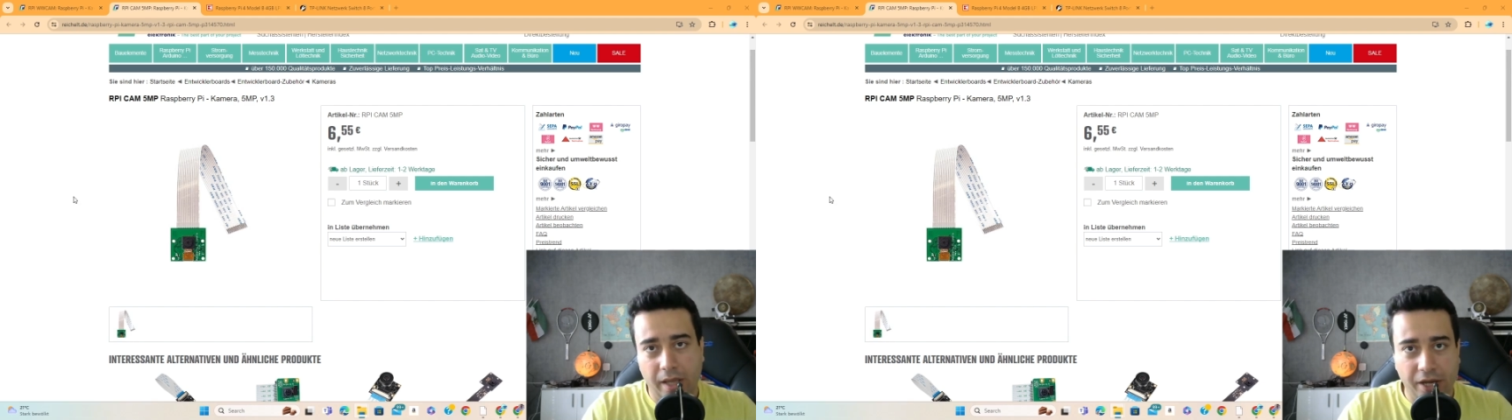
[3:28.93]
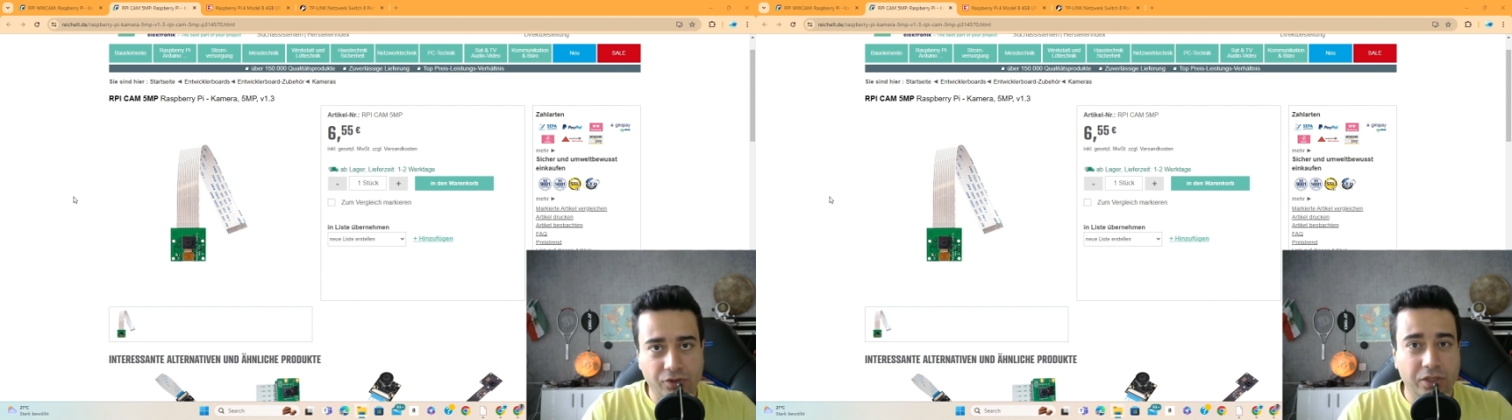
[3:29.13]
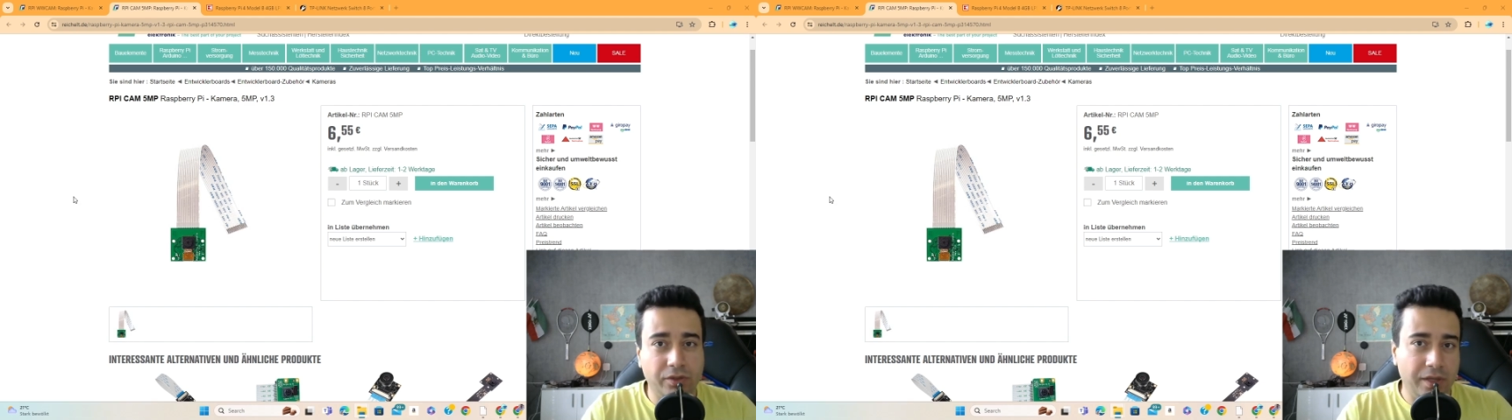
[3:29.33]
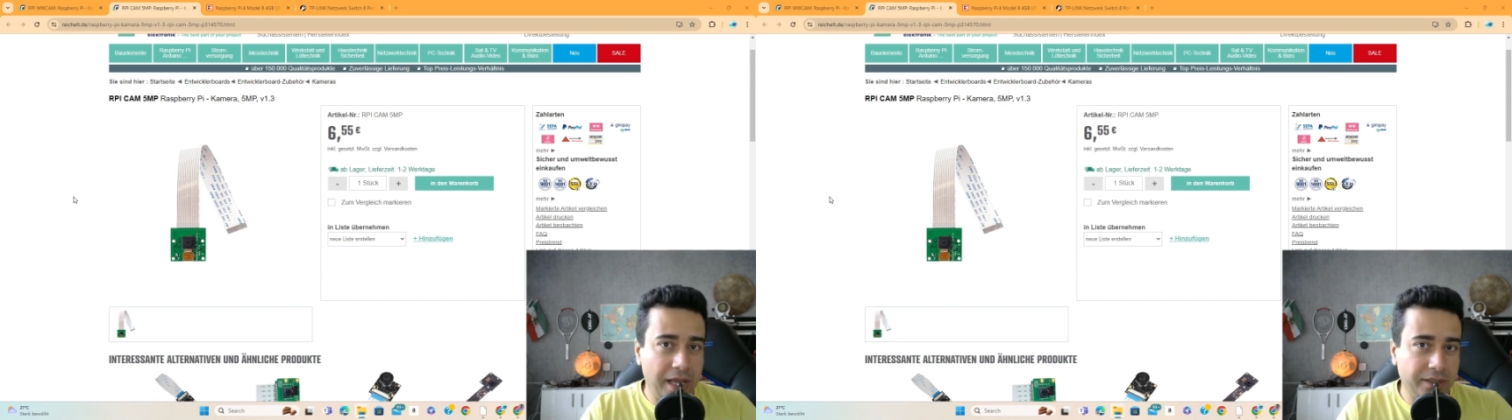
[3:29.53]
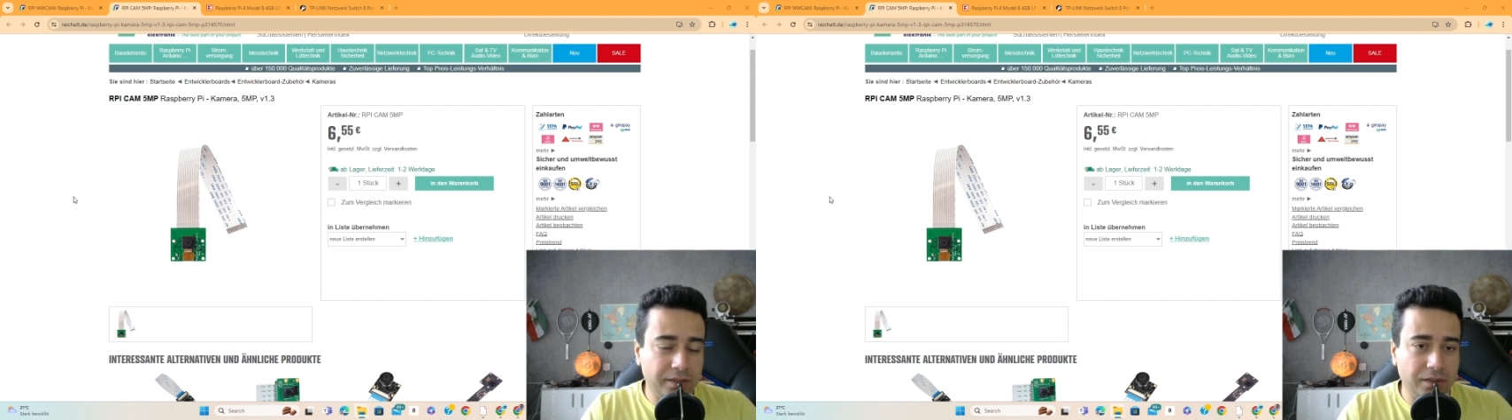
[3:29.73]
actually to
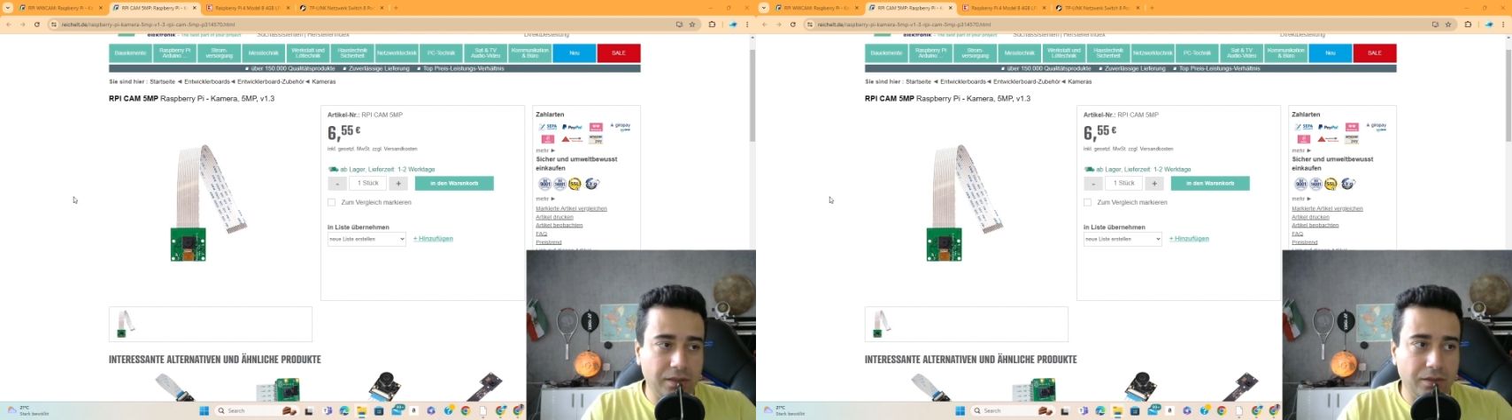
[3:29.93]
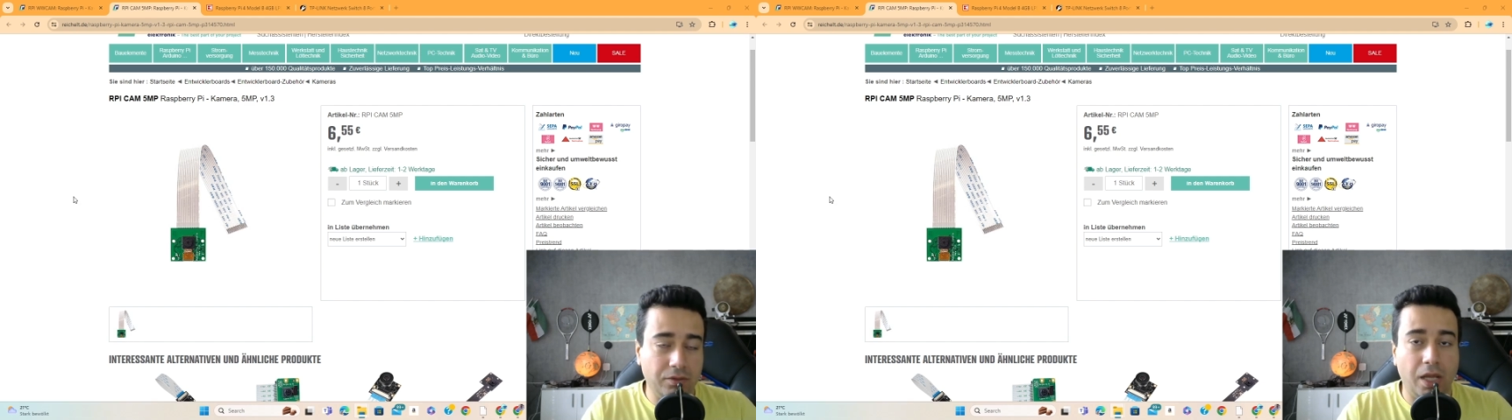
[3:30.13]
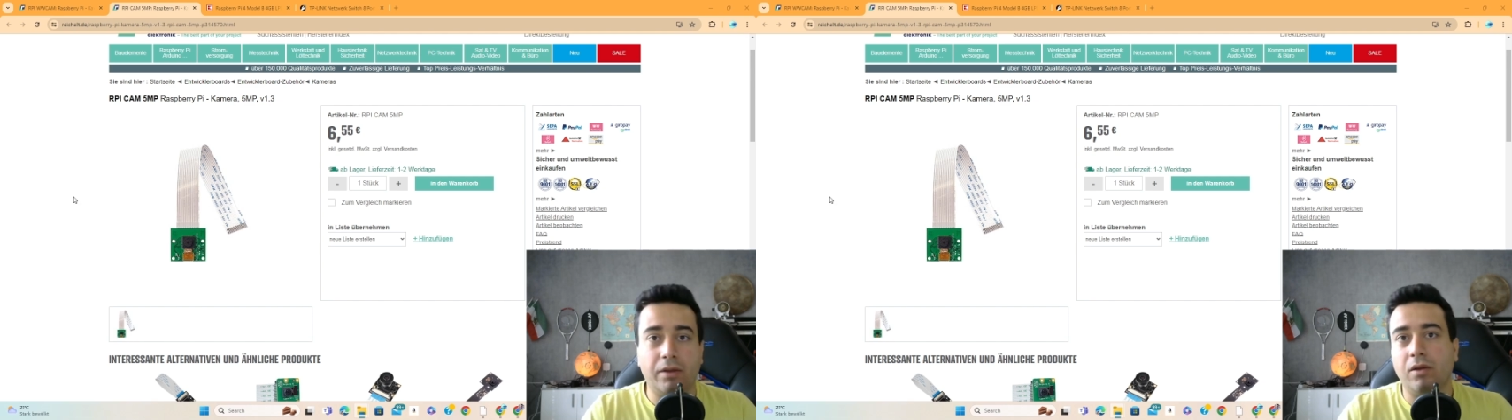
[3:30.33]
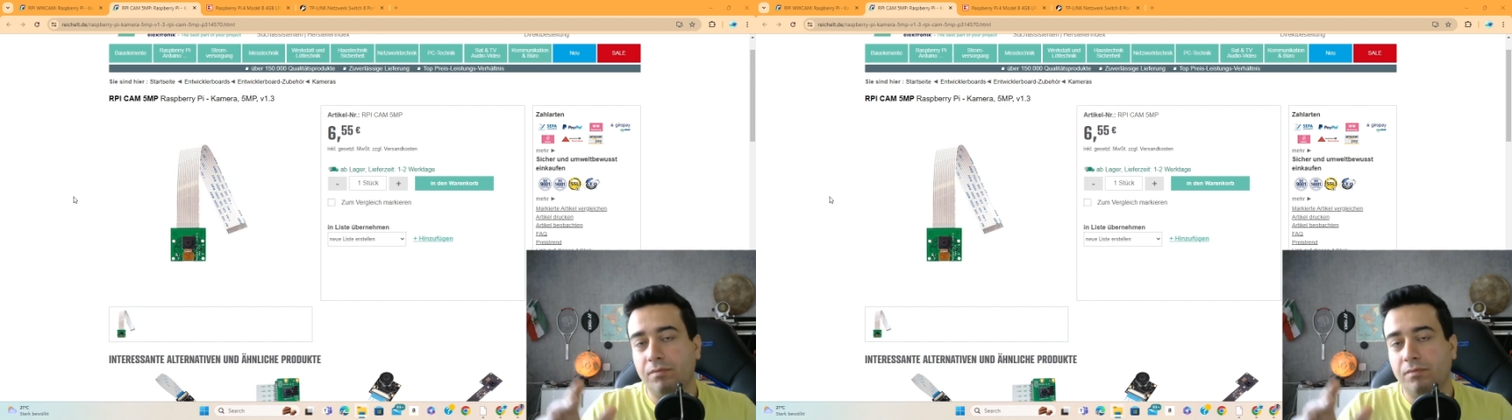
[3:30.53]
connect, like,